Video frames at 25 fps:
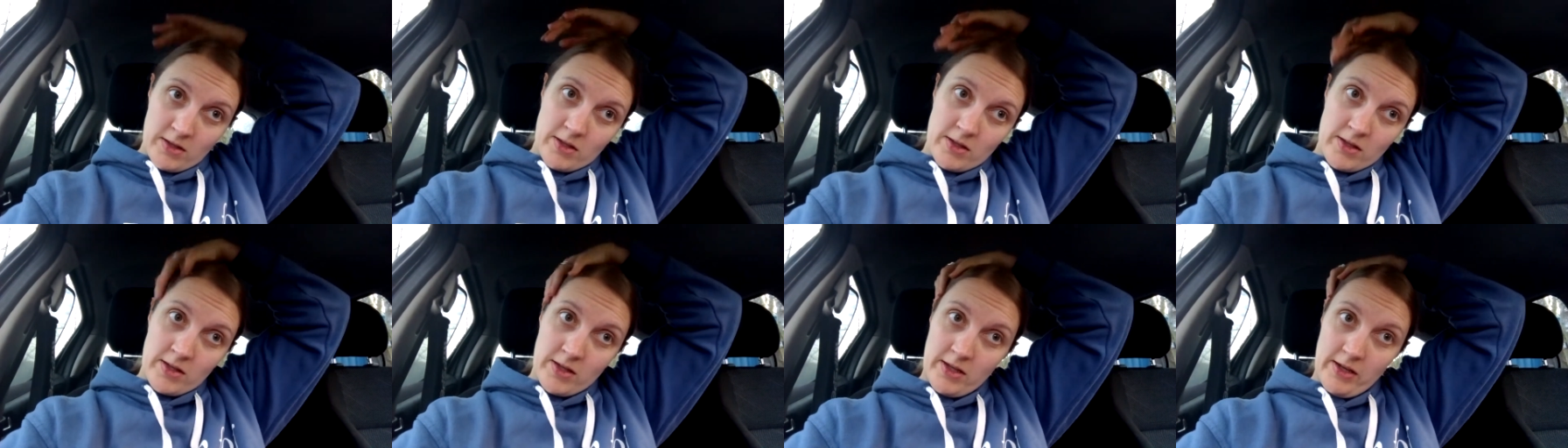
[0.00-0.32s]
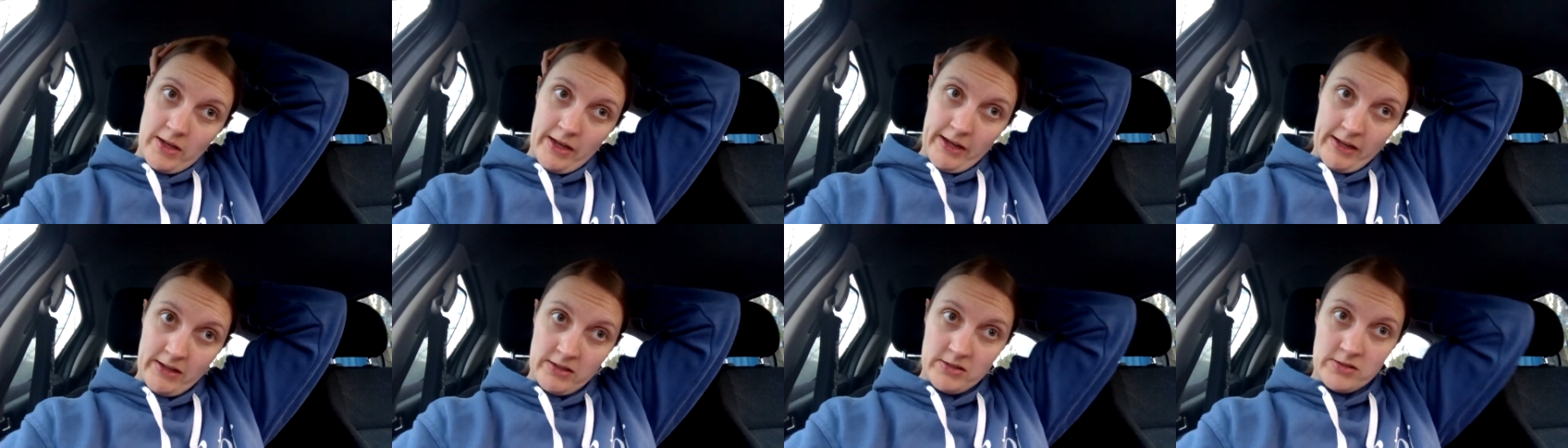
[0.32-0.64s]

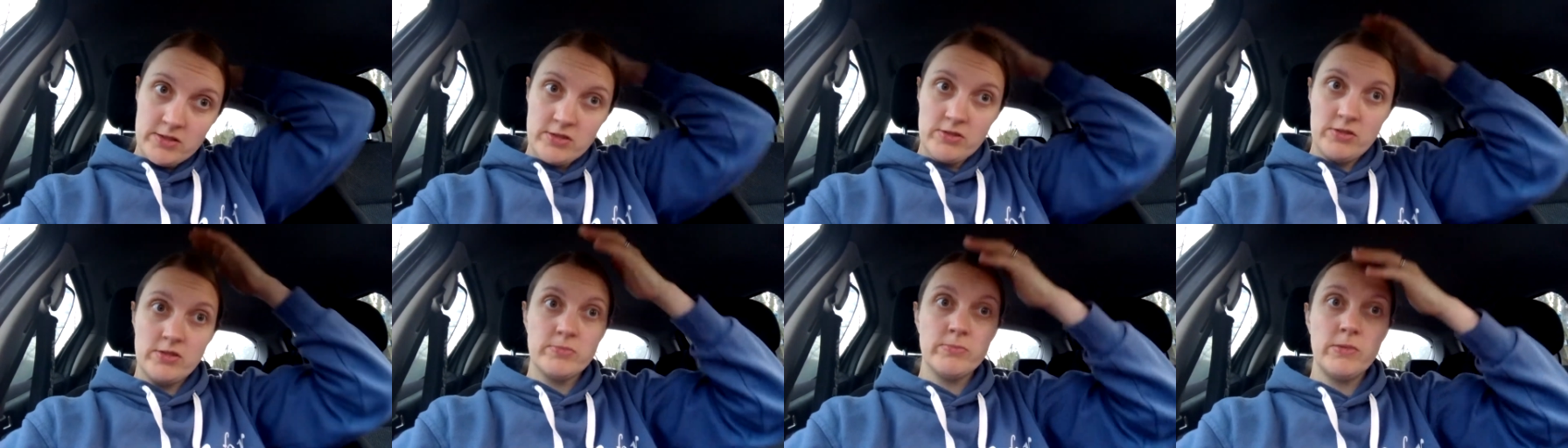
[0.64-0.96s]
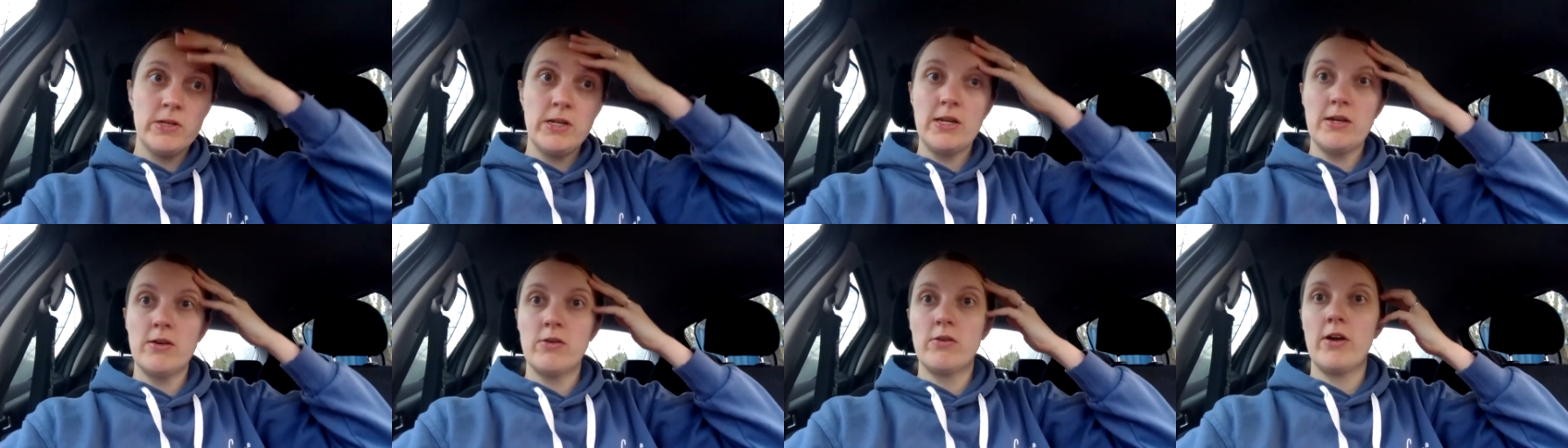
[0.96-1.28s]
Yeah, so it's my
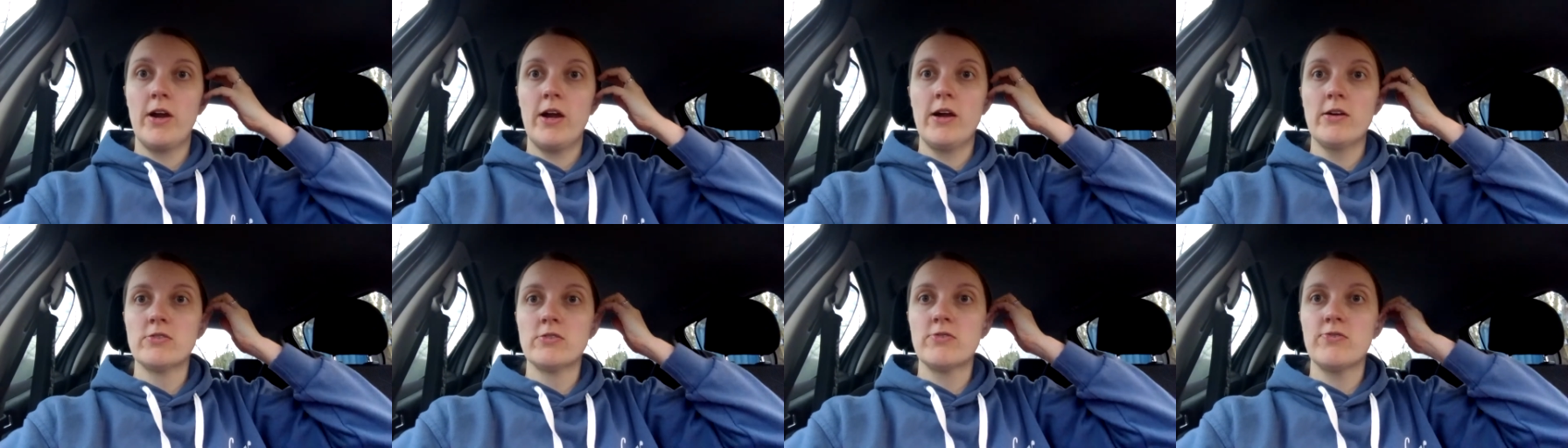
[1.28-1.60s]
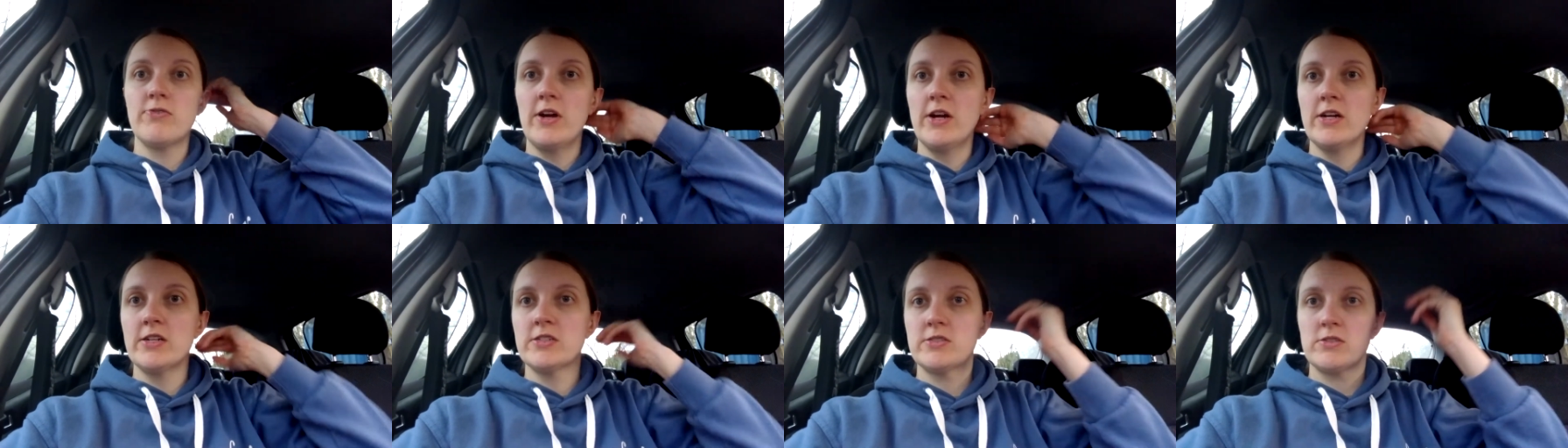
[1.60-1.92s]
little girl's
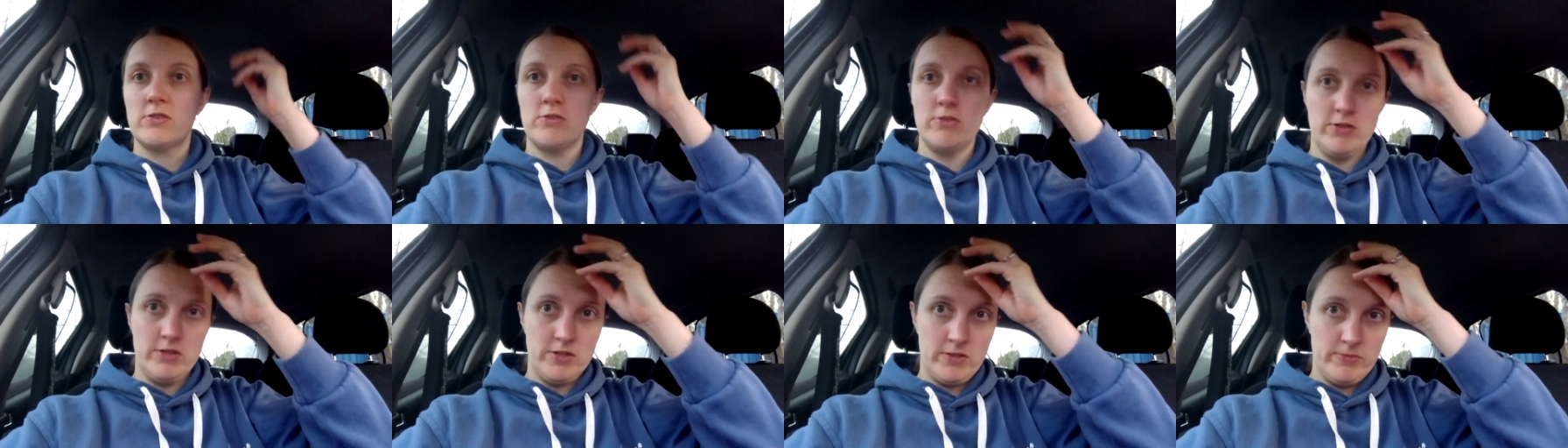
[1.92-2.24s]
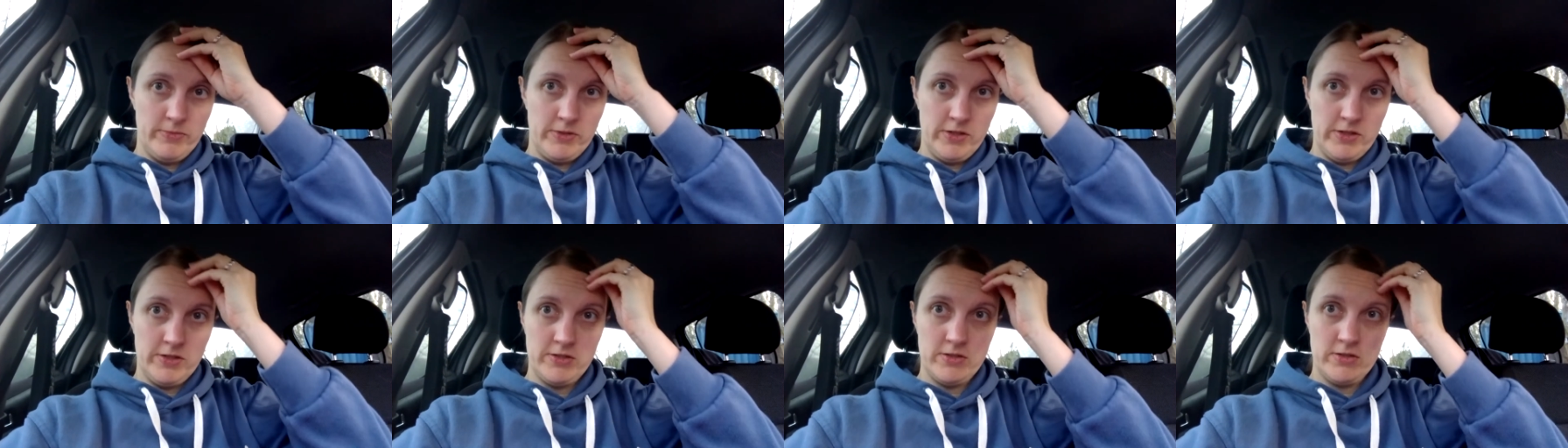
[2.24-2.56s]
first
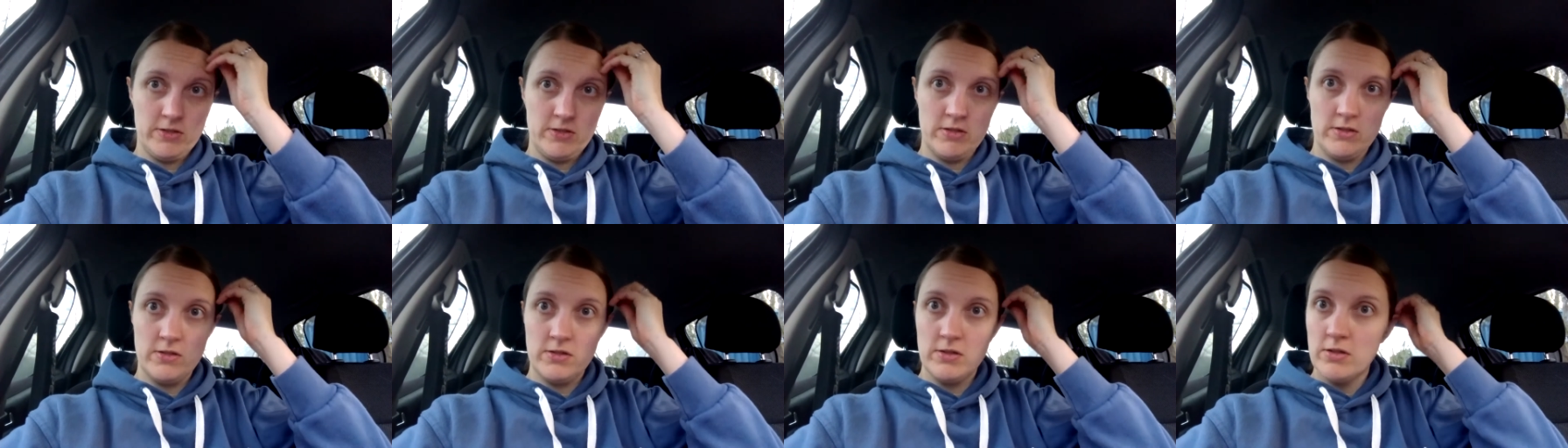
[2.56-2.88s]
Christmas.